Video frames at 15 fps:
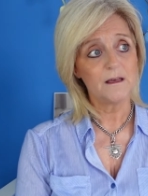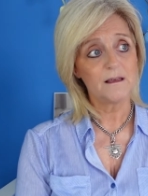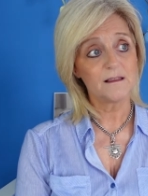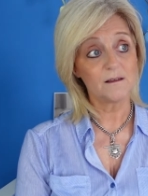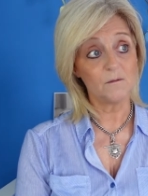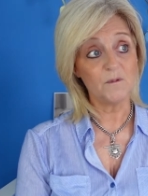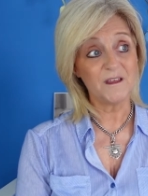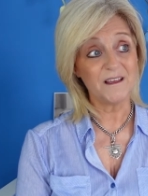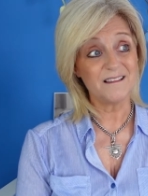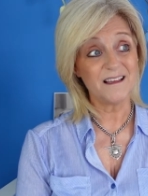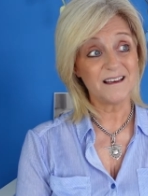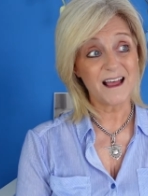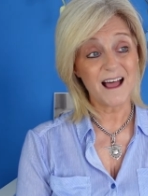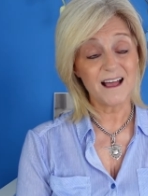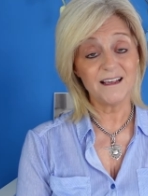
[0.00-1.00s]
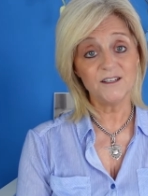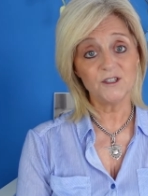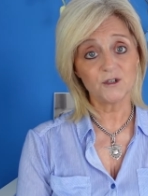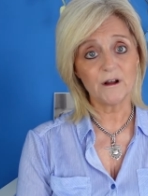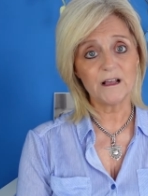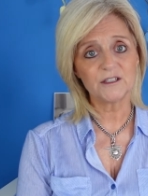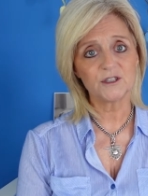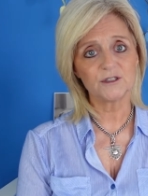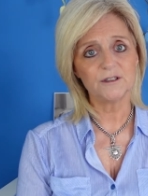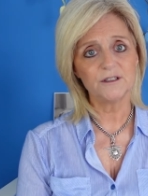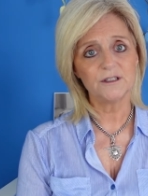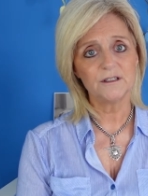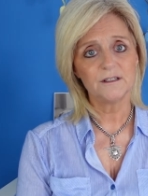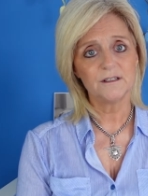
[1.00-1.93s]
something that I treasured